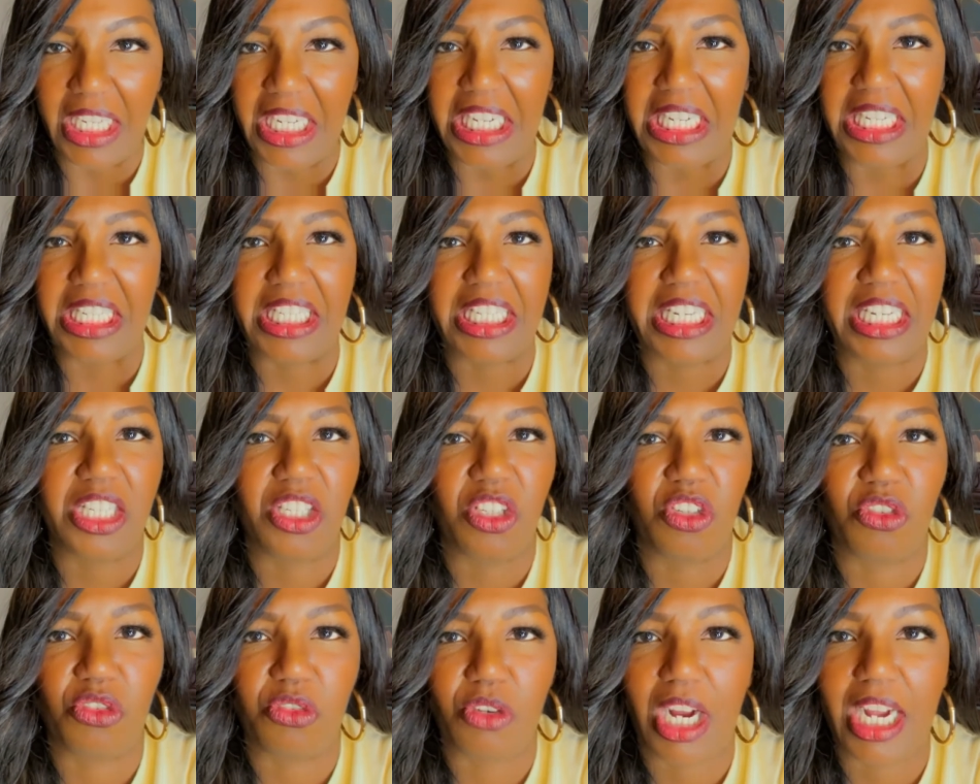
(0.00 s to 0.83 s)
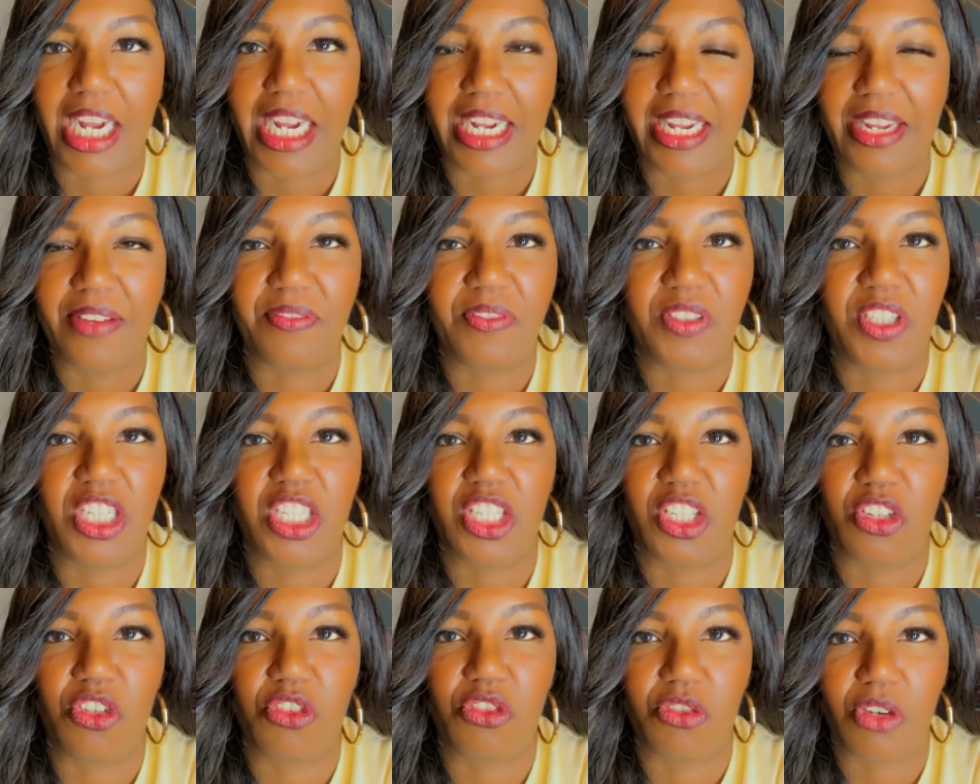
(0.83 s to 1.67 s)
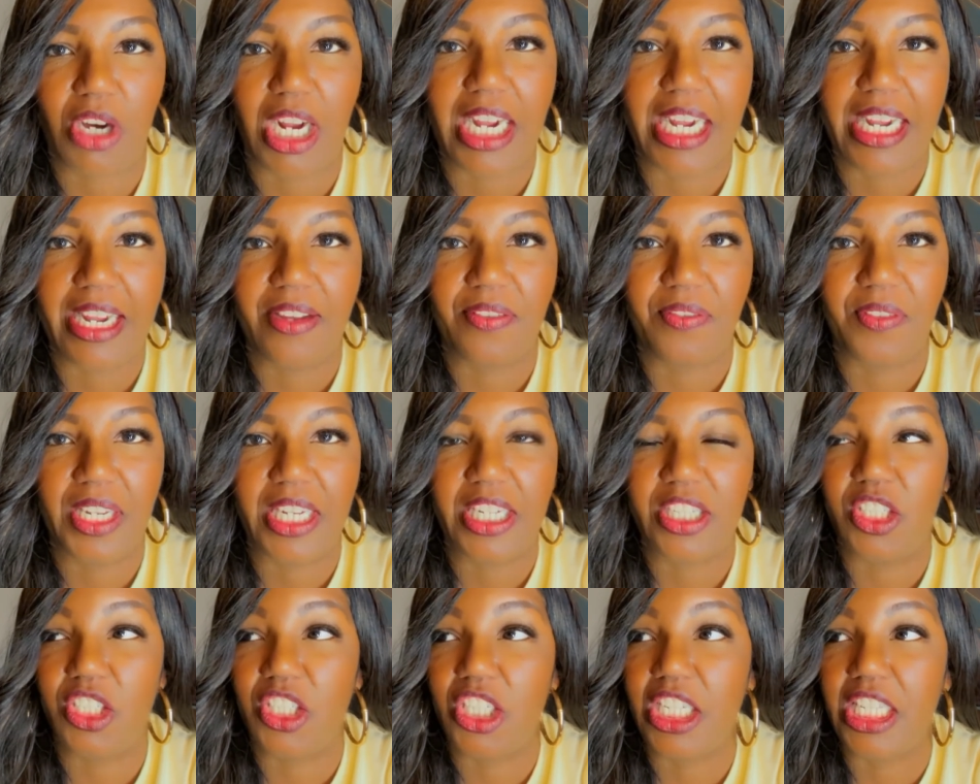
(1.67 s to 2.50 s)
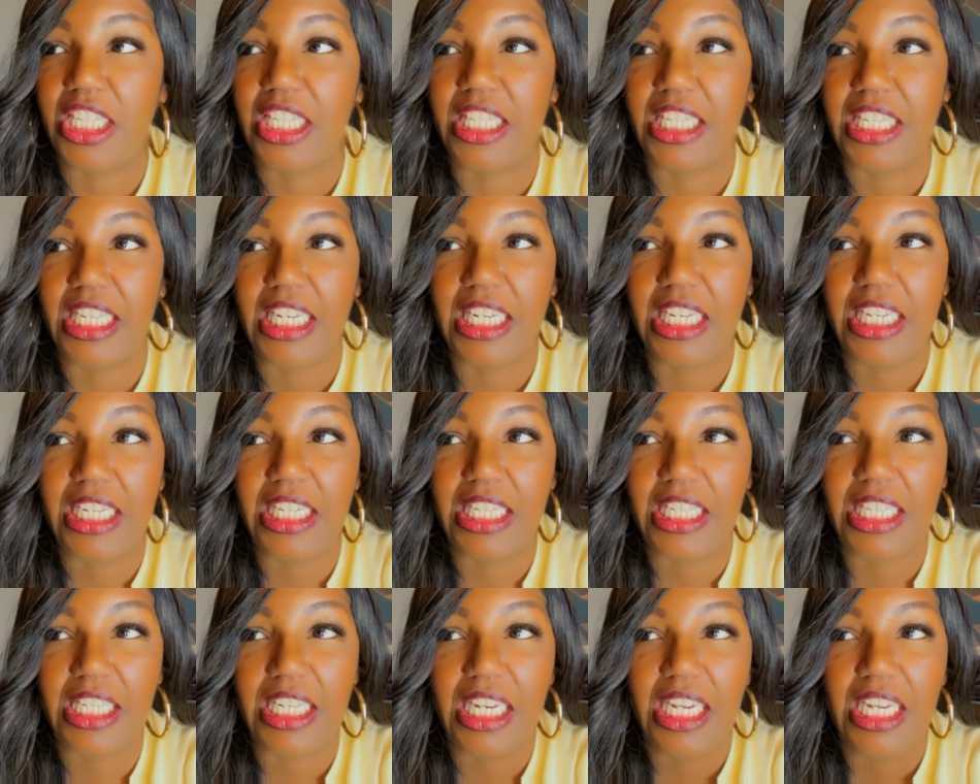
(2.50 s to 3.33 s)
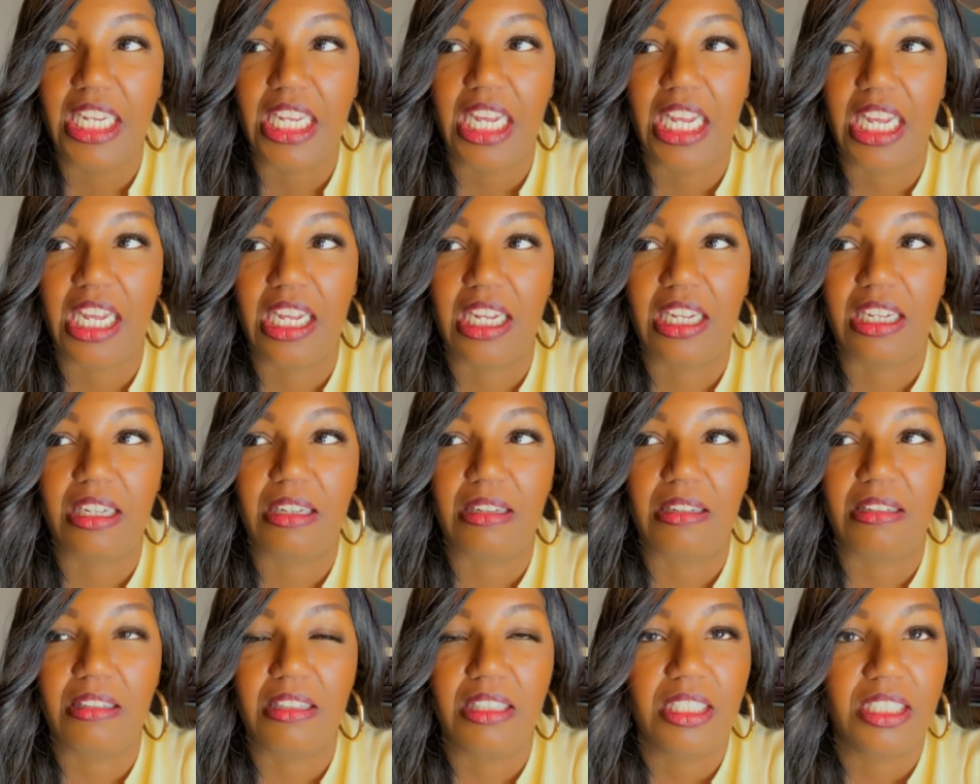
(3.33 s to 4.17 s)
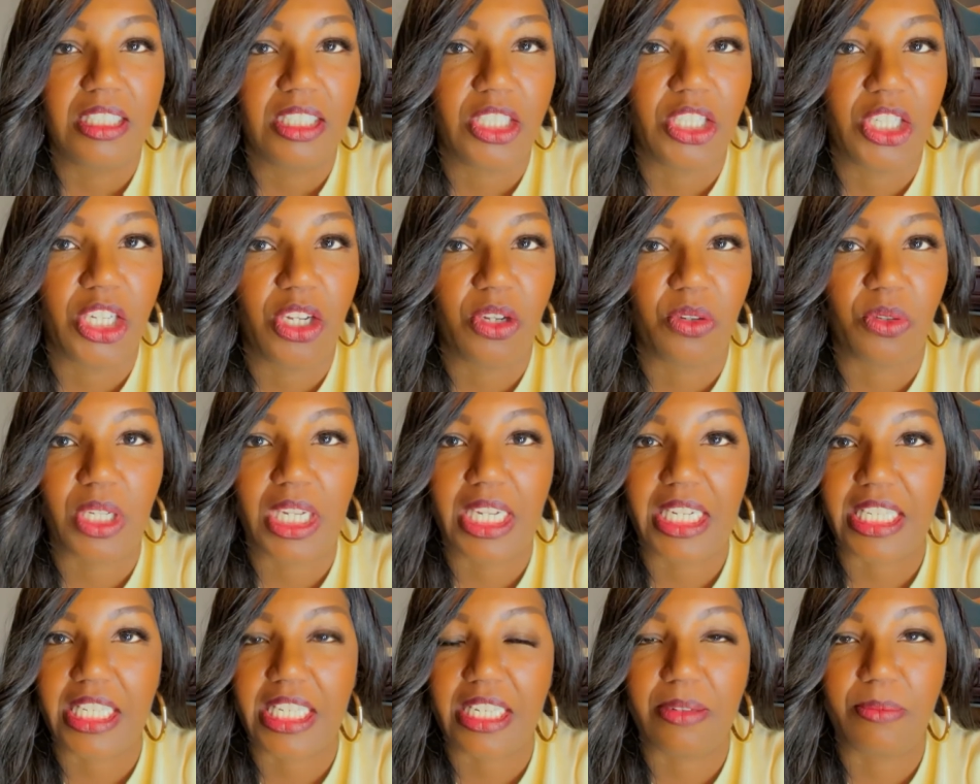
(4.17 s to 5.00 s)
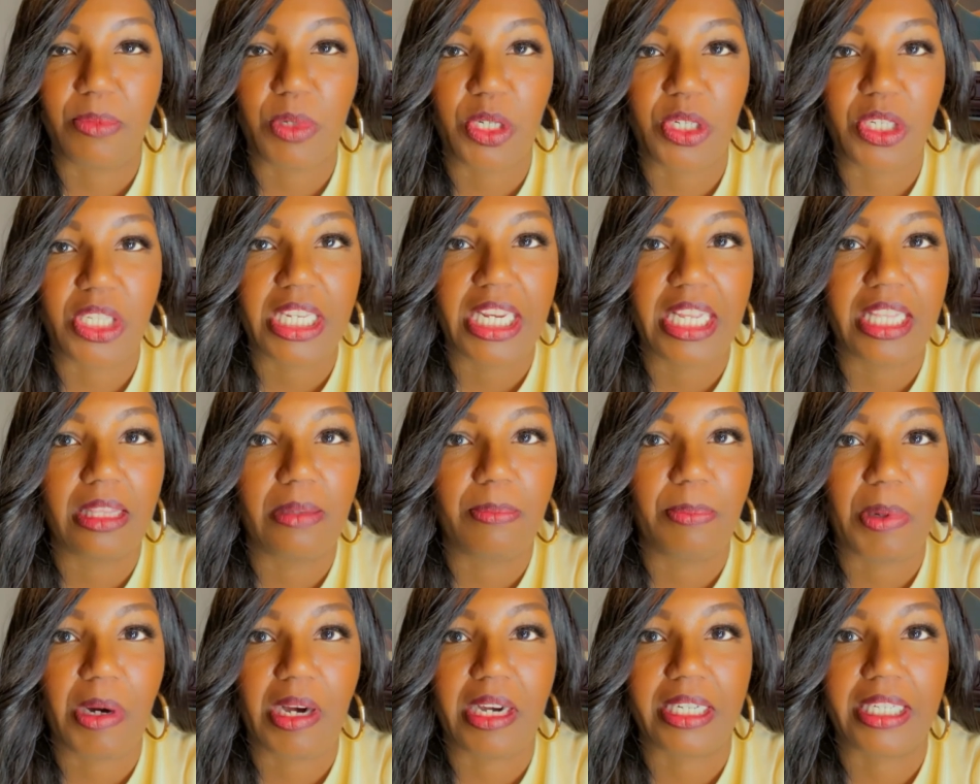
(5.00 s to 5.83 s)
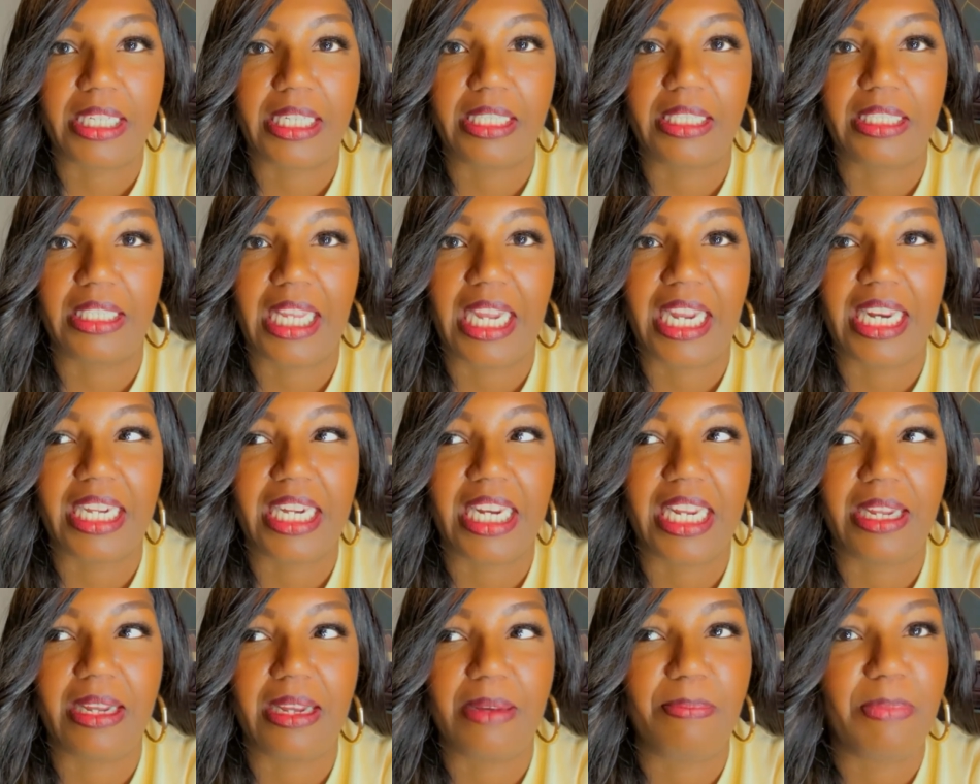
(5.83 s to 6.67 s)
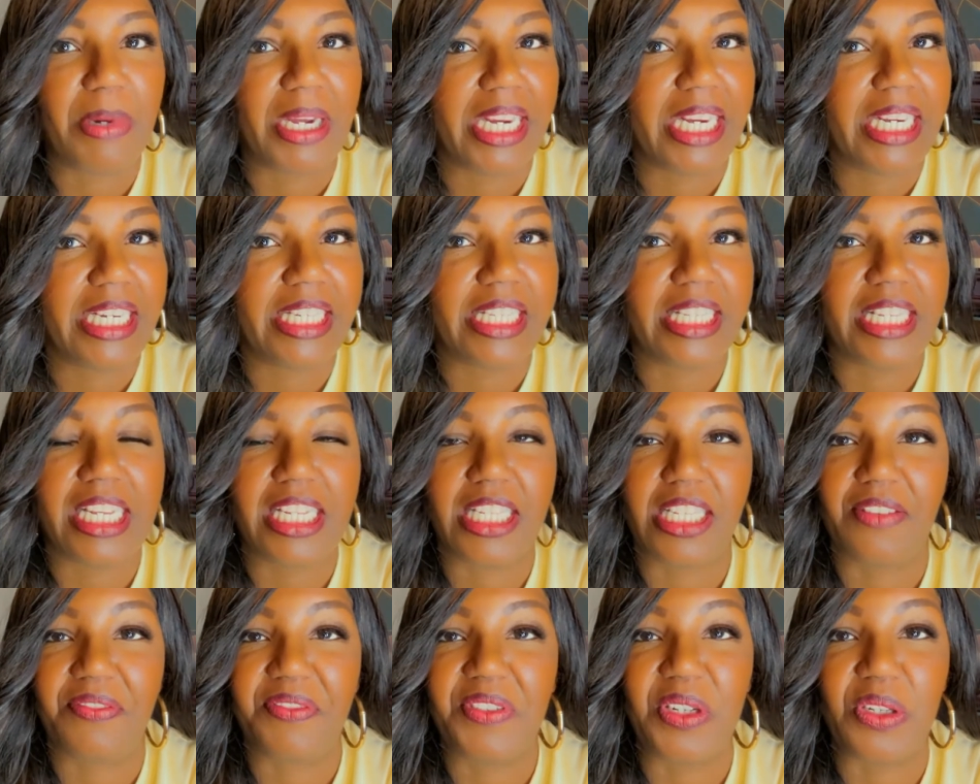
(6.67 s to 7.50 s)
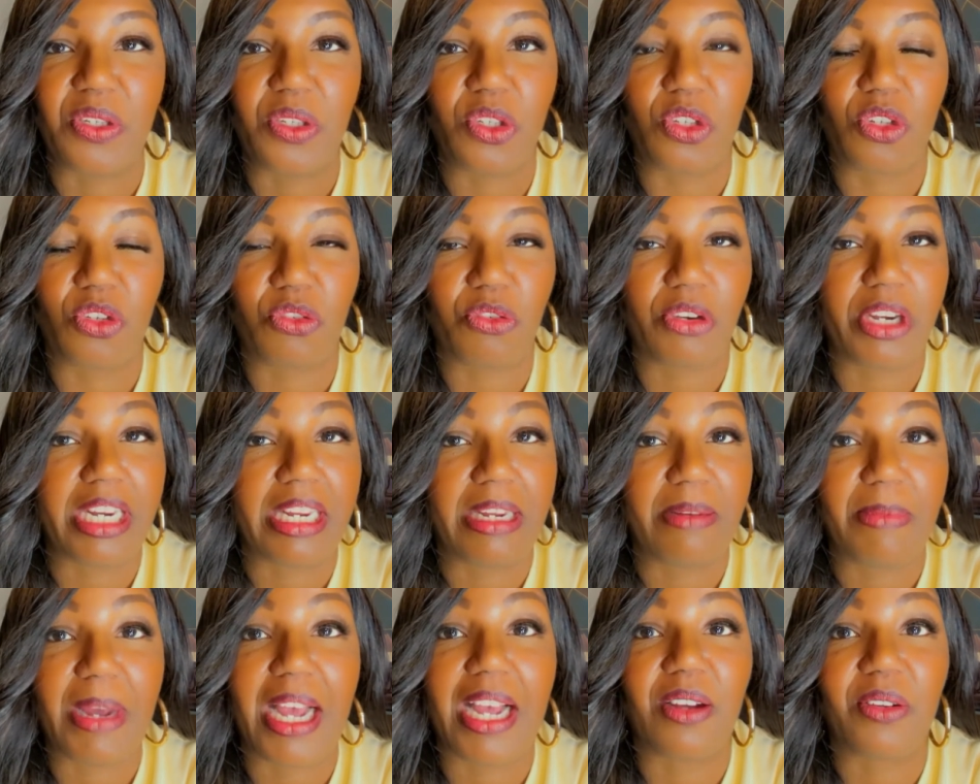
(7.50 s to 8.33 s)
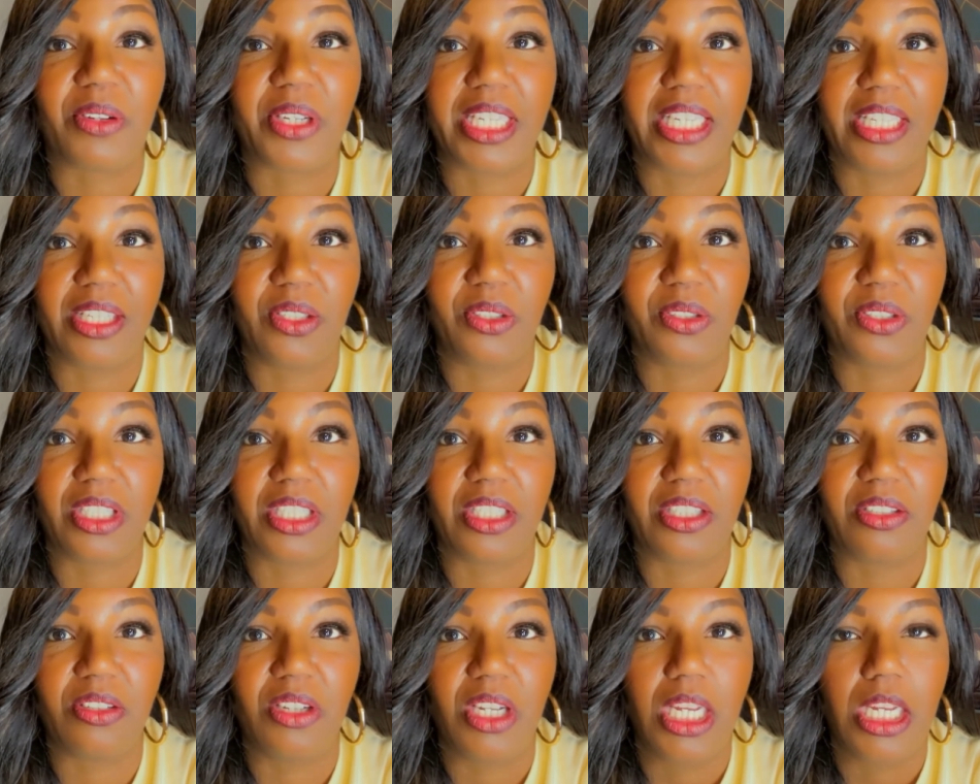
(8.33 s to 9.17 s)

he says, drive, just drive. And she sees, uh, you know, customers in the parking lot, but he says, if you scream, I'll kill you.